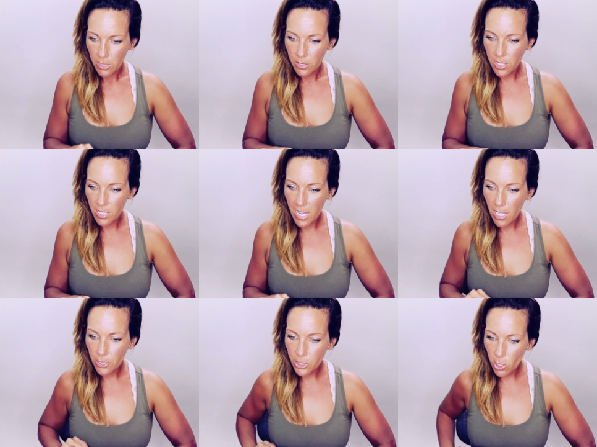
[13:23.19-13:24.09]

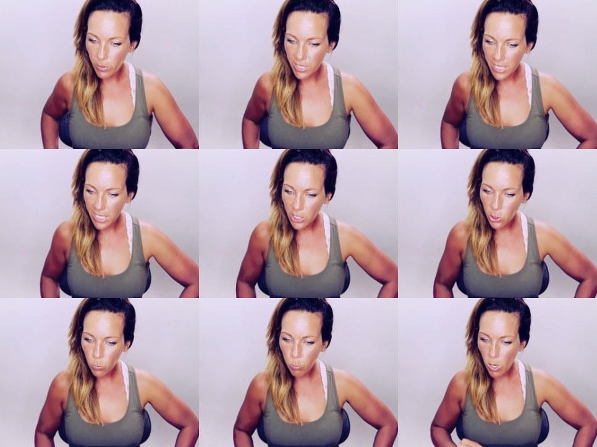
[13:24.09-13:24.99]
Danelle, so is
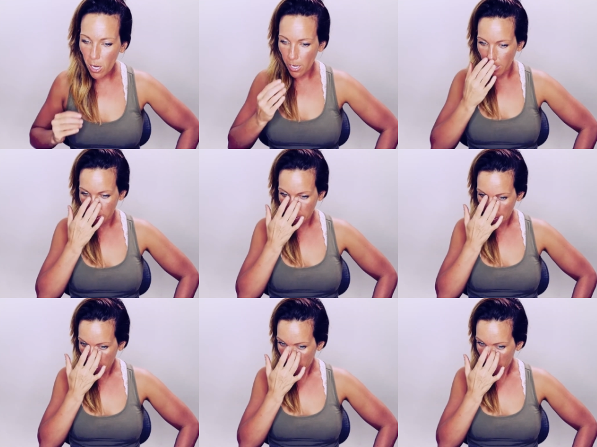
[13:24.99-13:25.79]
each one